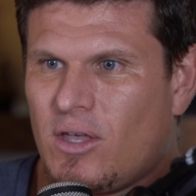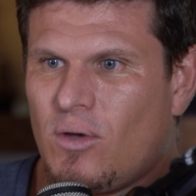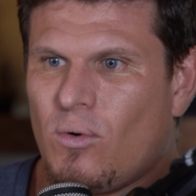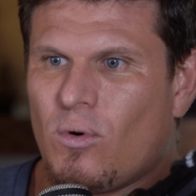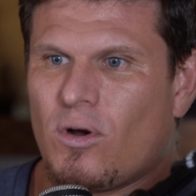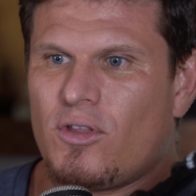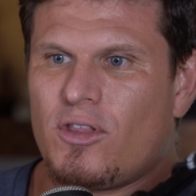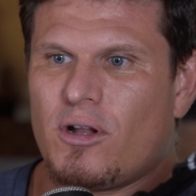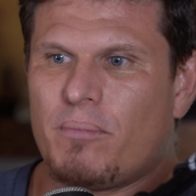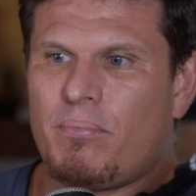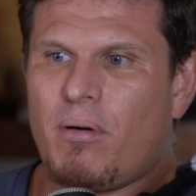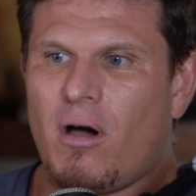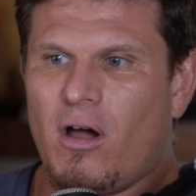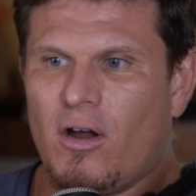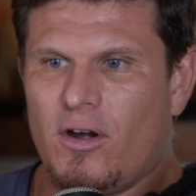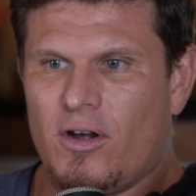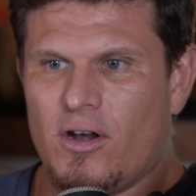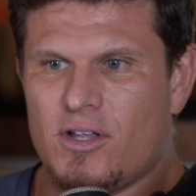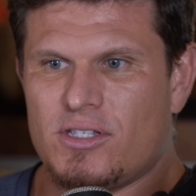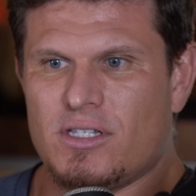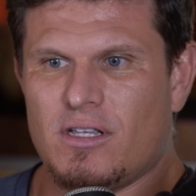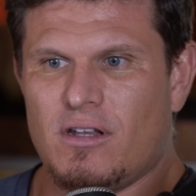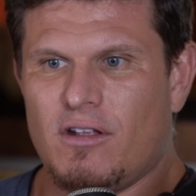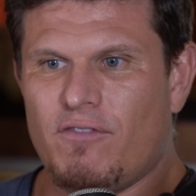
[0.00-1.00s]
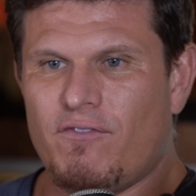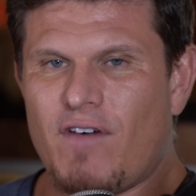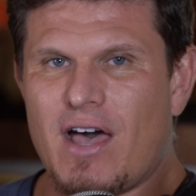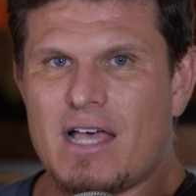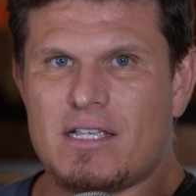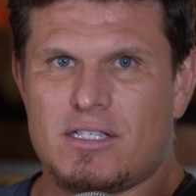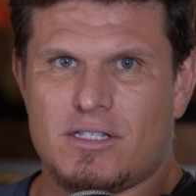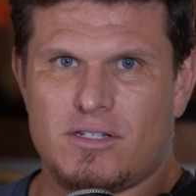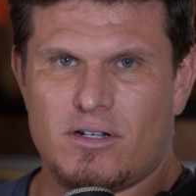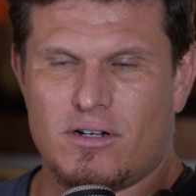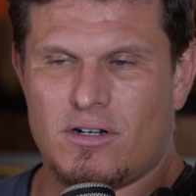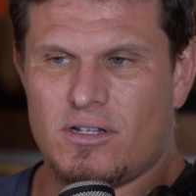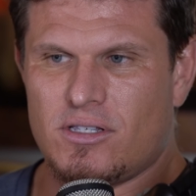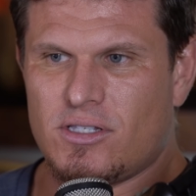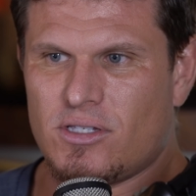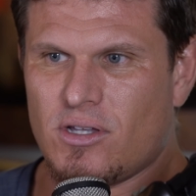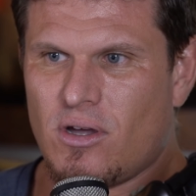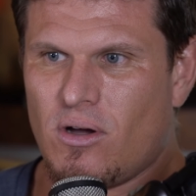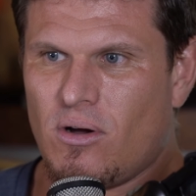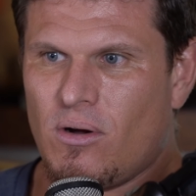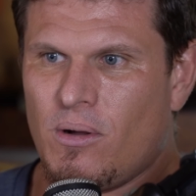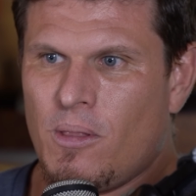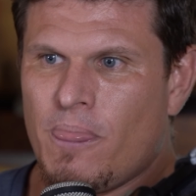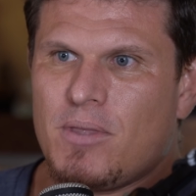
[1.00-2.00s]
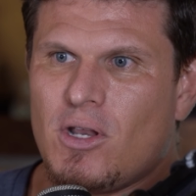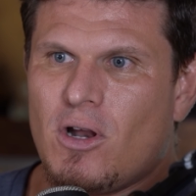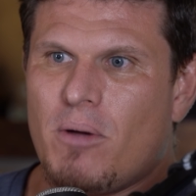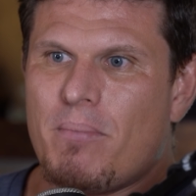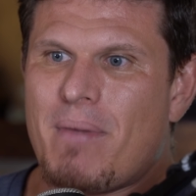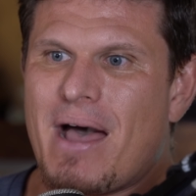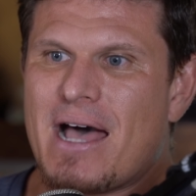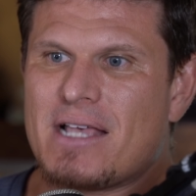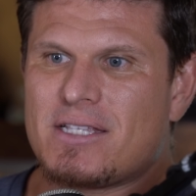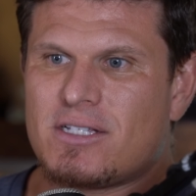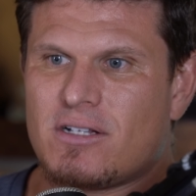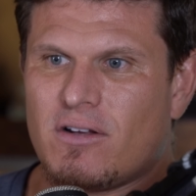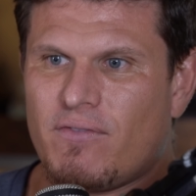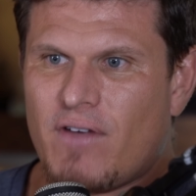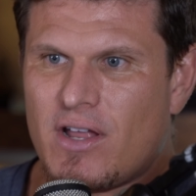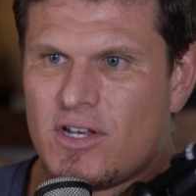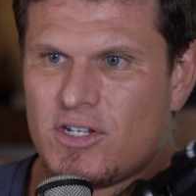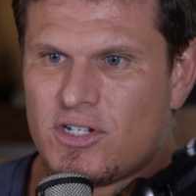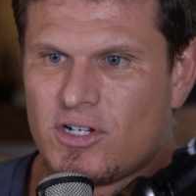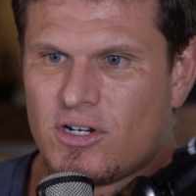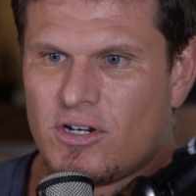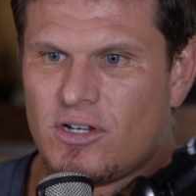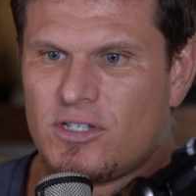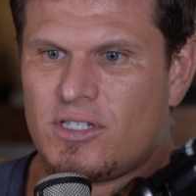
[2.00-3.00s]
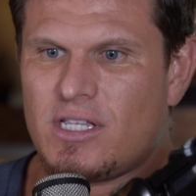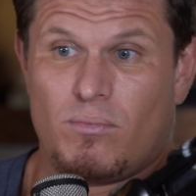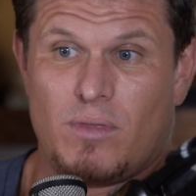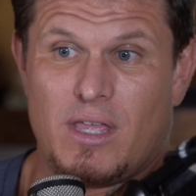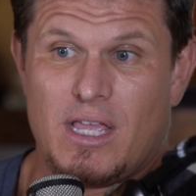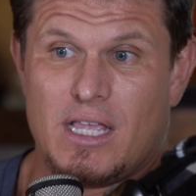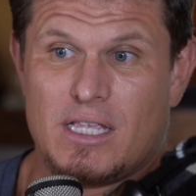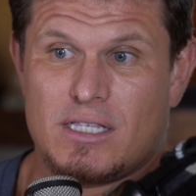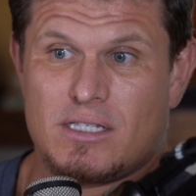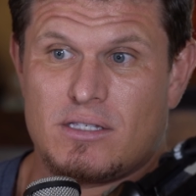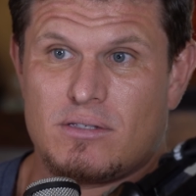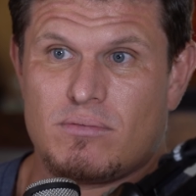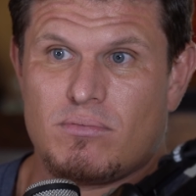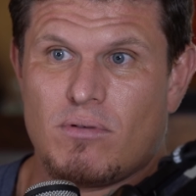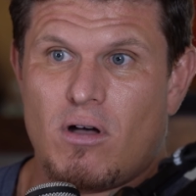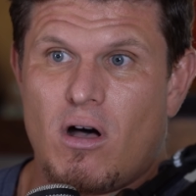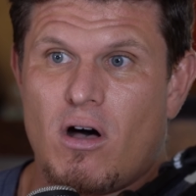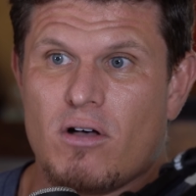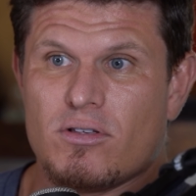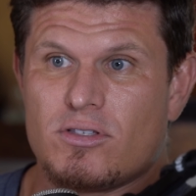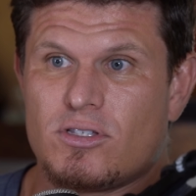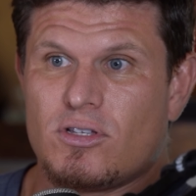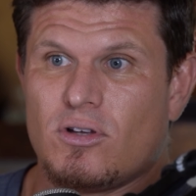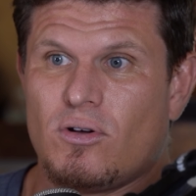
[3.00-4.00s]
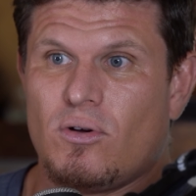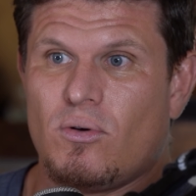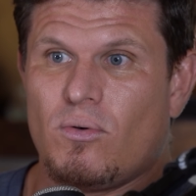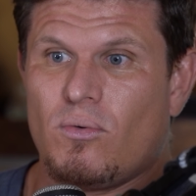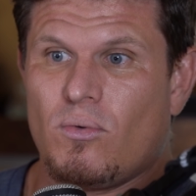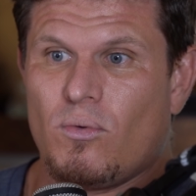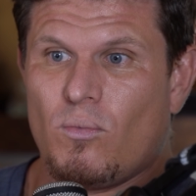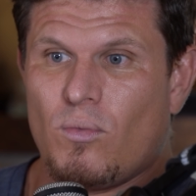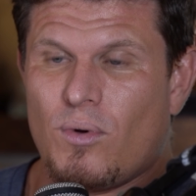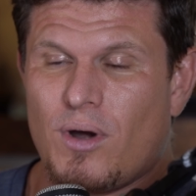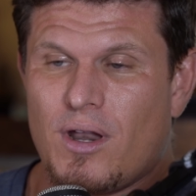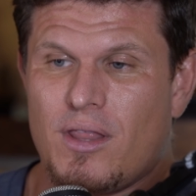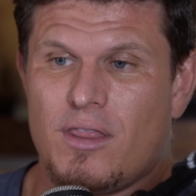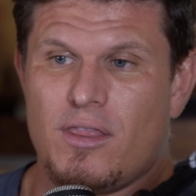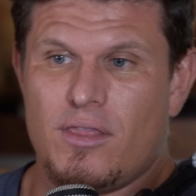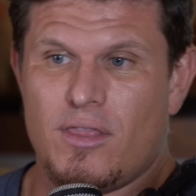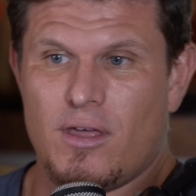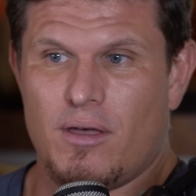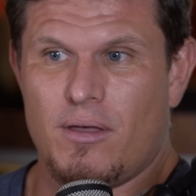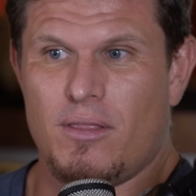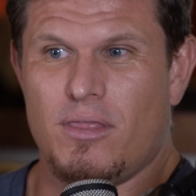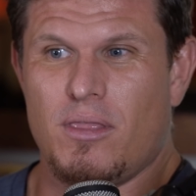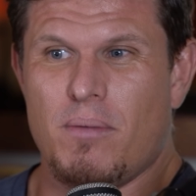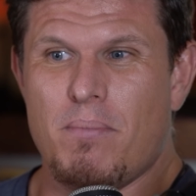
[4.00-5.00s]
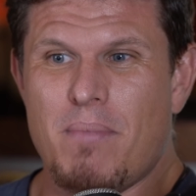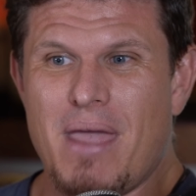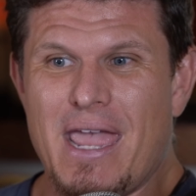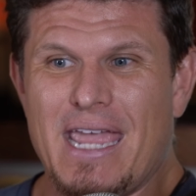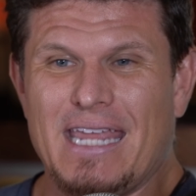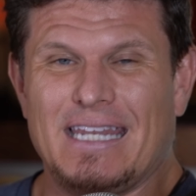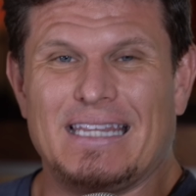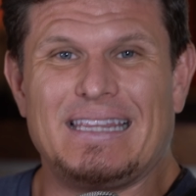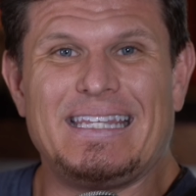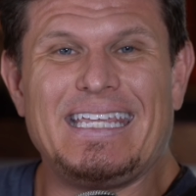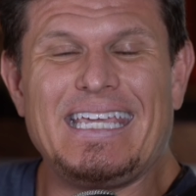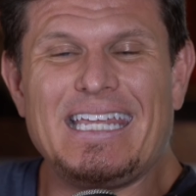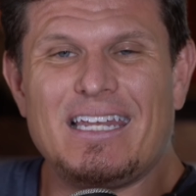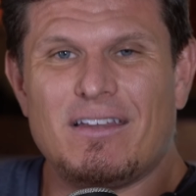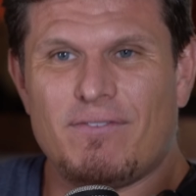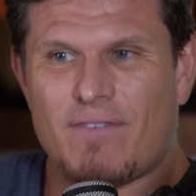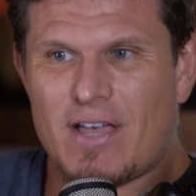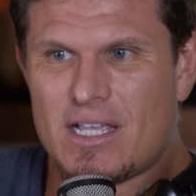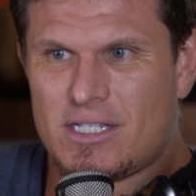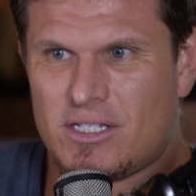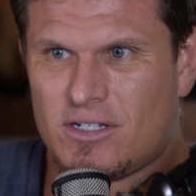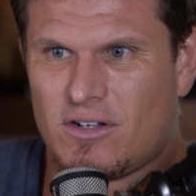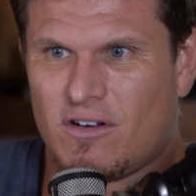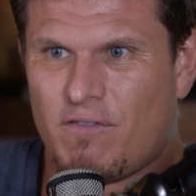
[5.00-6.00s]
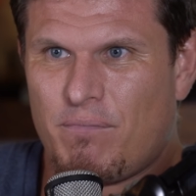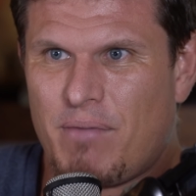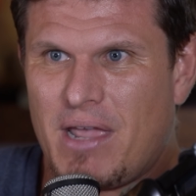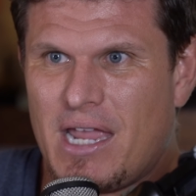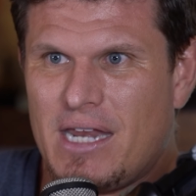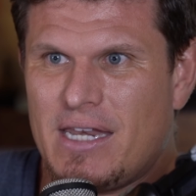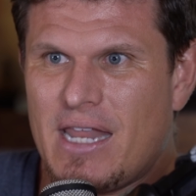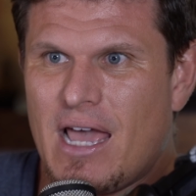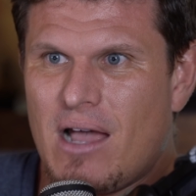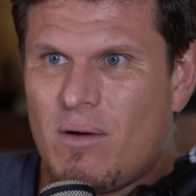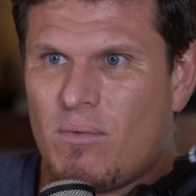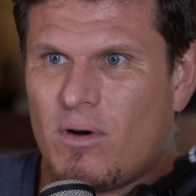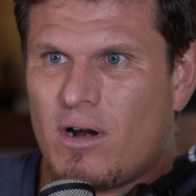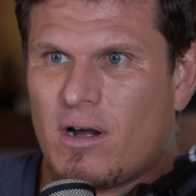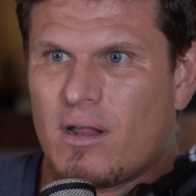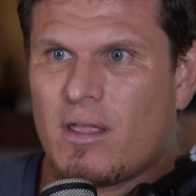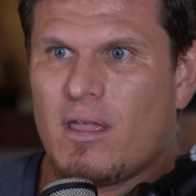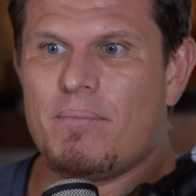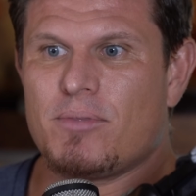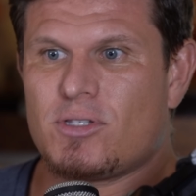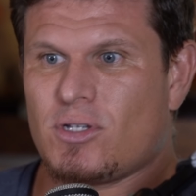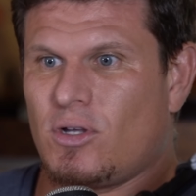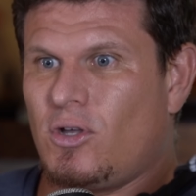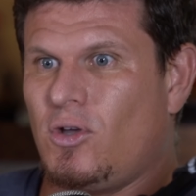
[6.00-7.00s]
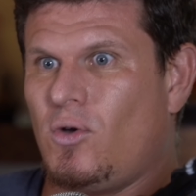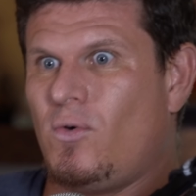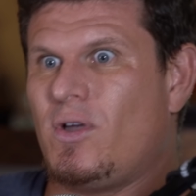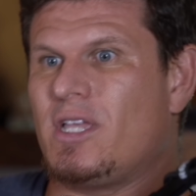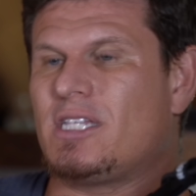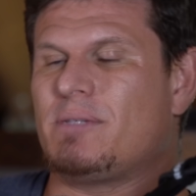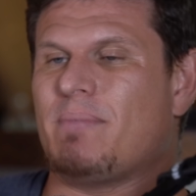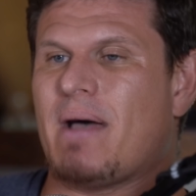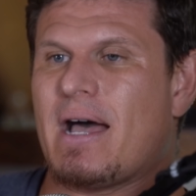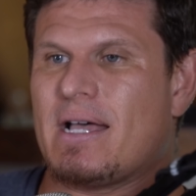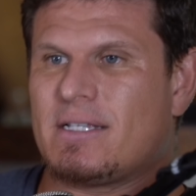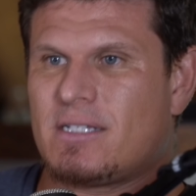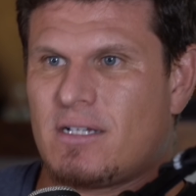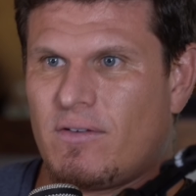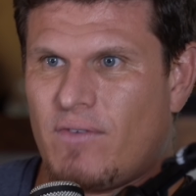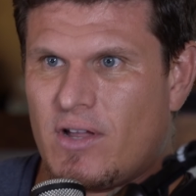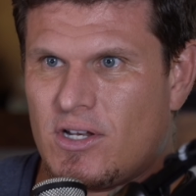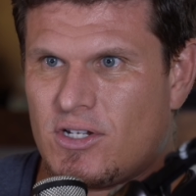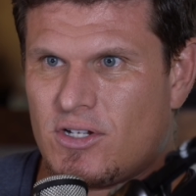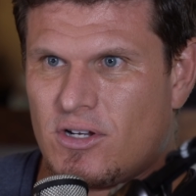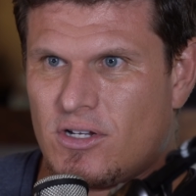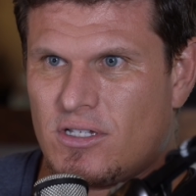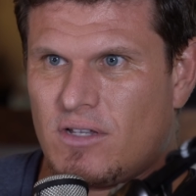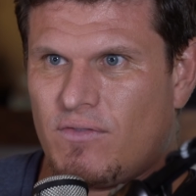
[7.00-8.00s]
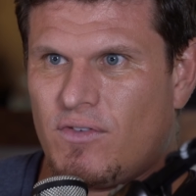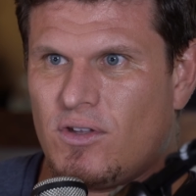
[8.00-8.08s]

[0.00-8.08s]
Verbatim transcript: Who are their partners and investors? So, you know, Master Ventures is also one of the main lead investor of Paid Network. So who is Master Ventures?